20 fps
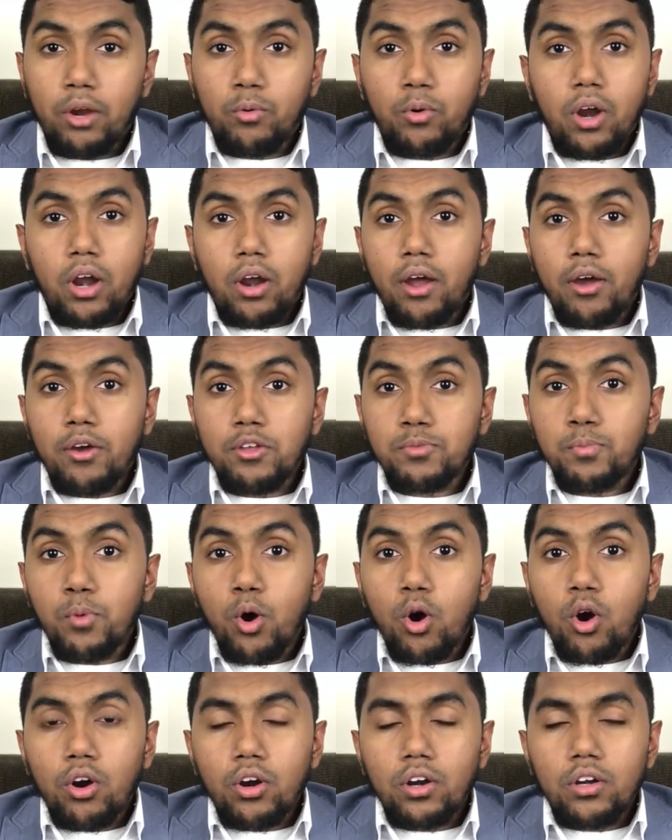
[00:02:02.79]
at where I was
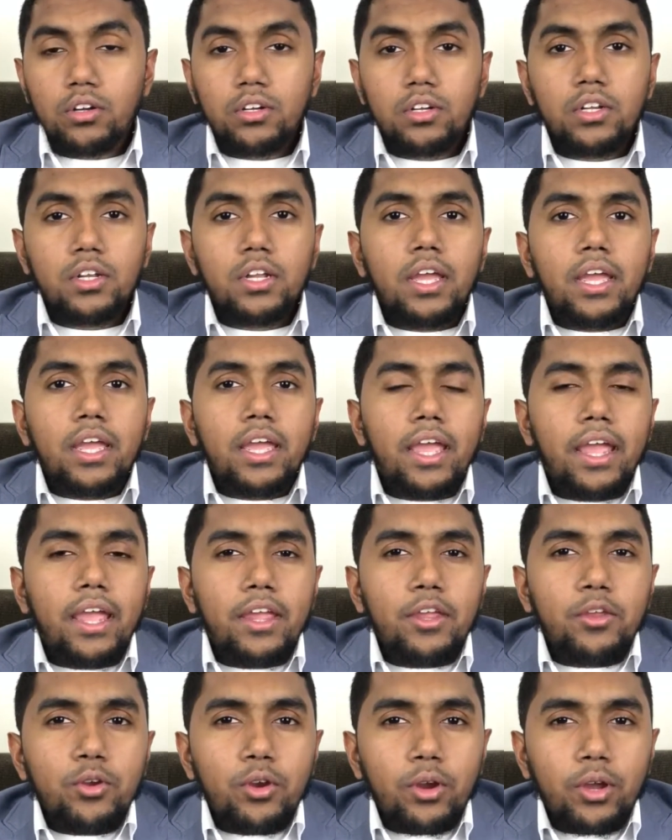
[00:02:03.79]
born.
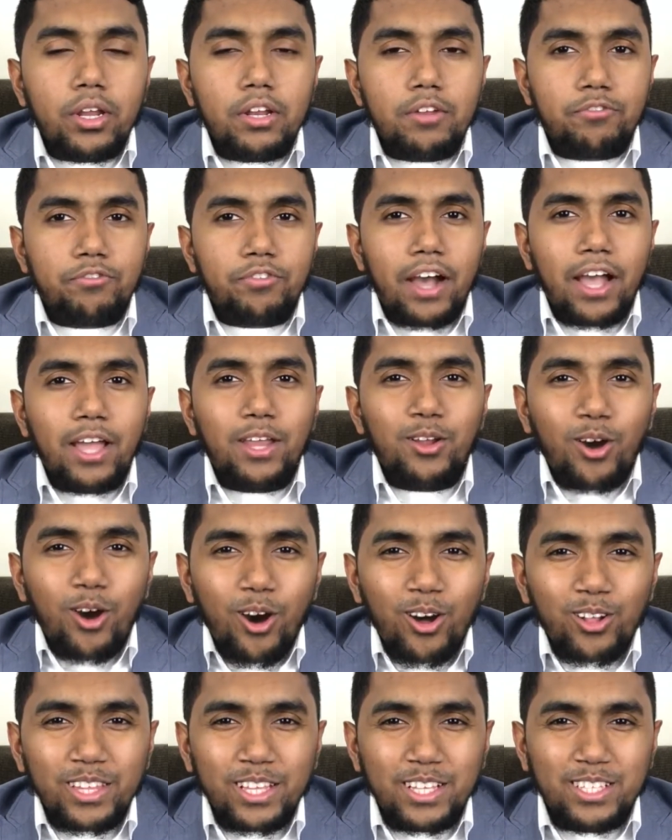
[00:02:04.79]
You're going to find
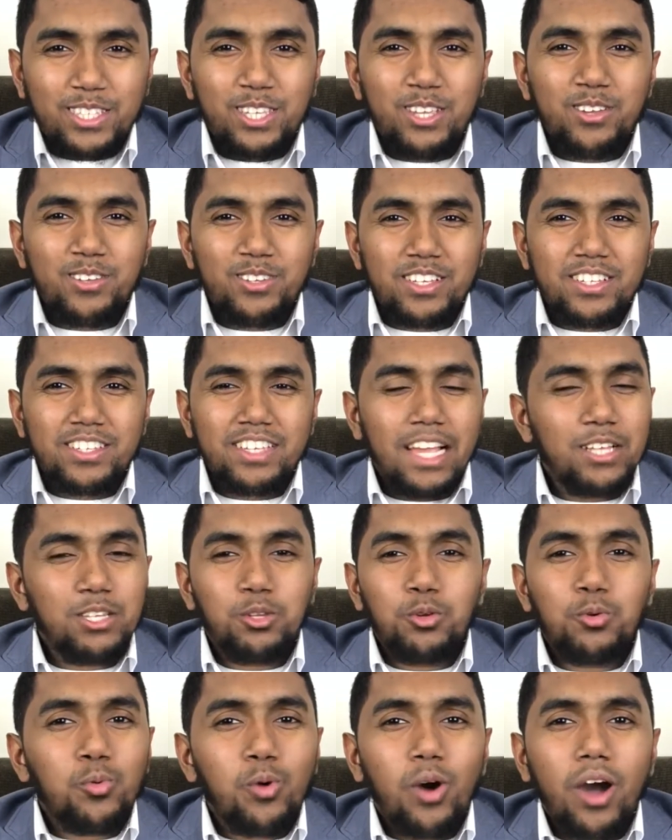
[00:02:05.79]
all the excuses as
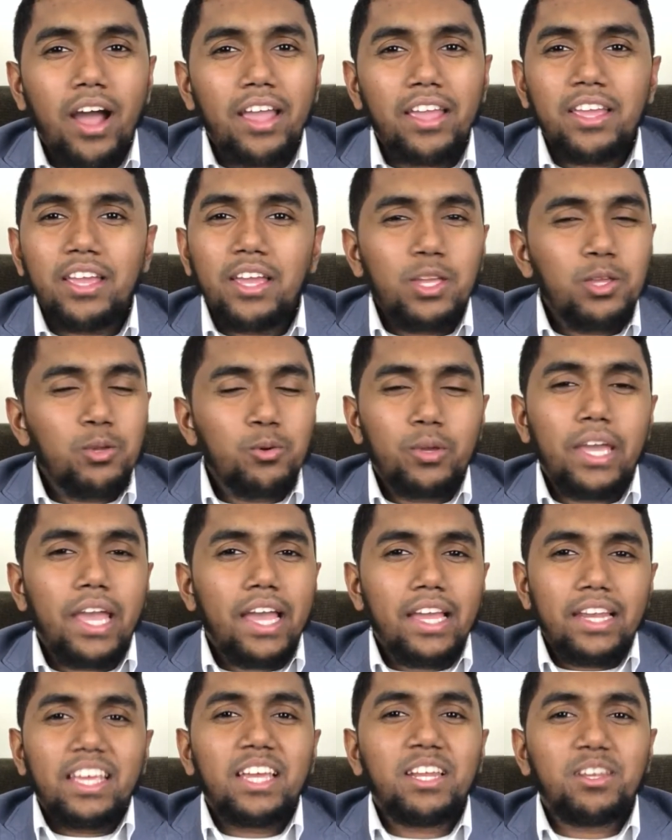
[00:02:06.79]
to why you
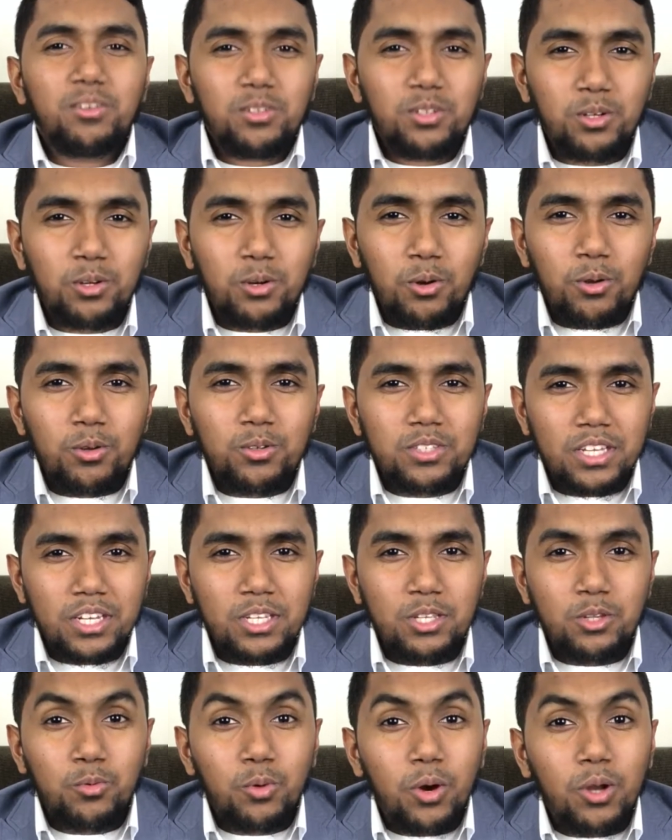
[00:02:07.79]
can't get to the goals that
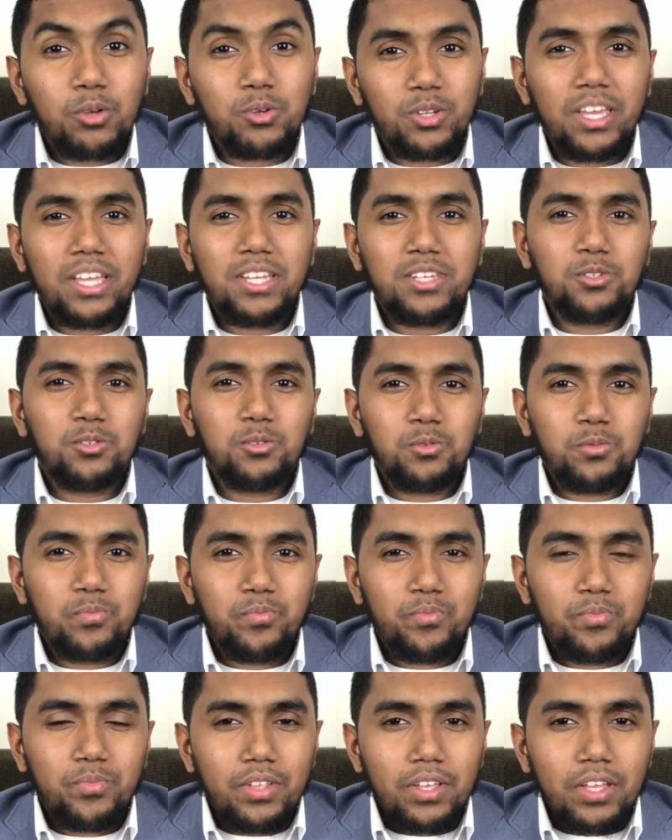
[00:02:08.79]
you want to get to.
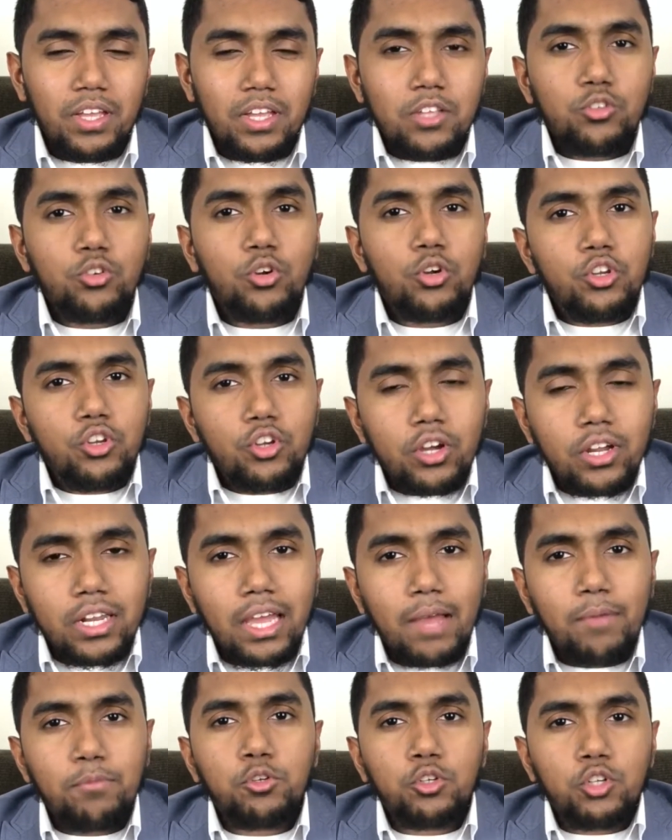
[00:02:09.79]
So you're going
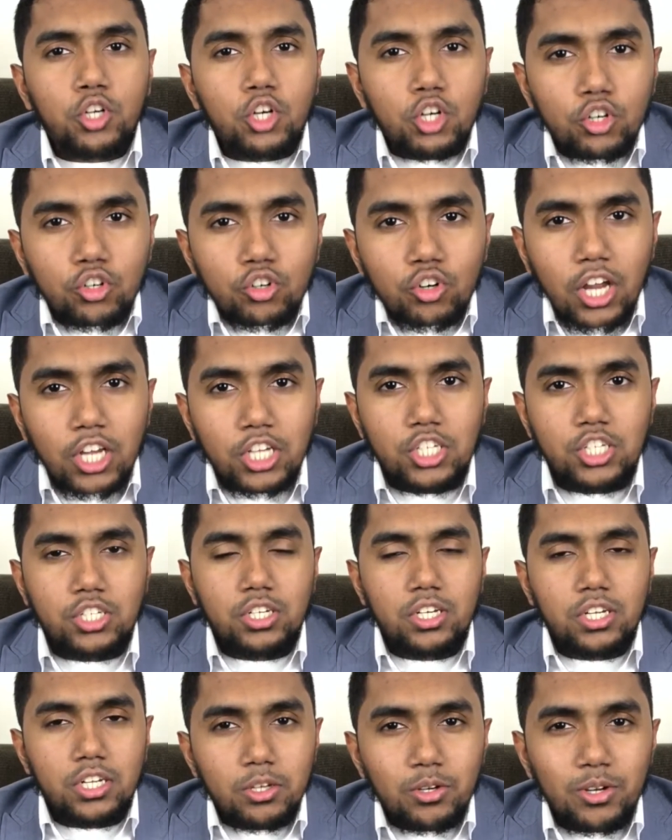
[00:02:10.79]
to have to
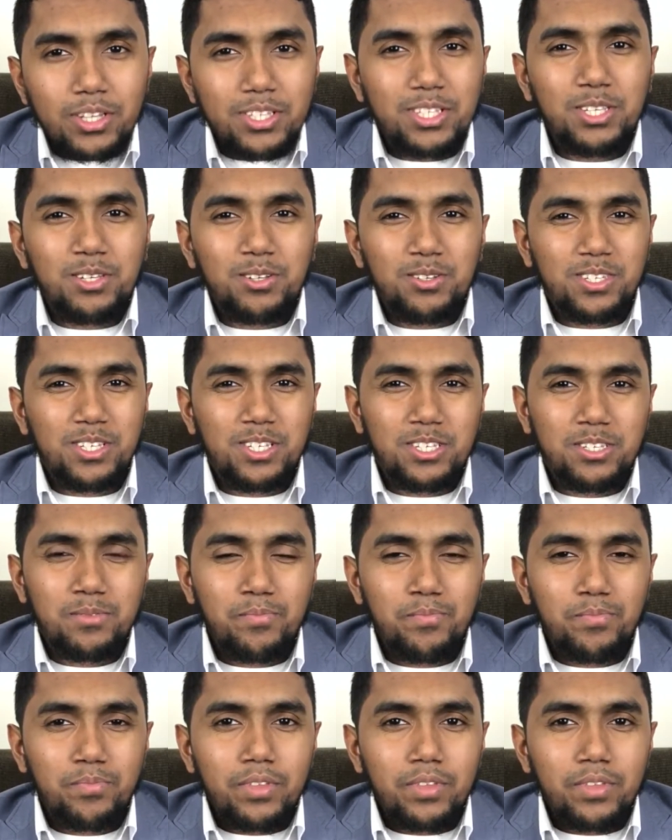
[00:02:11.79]
crush your excuses.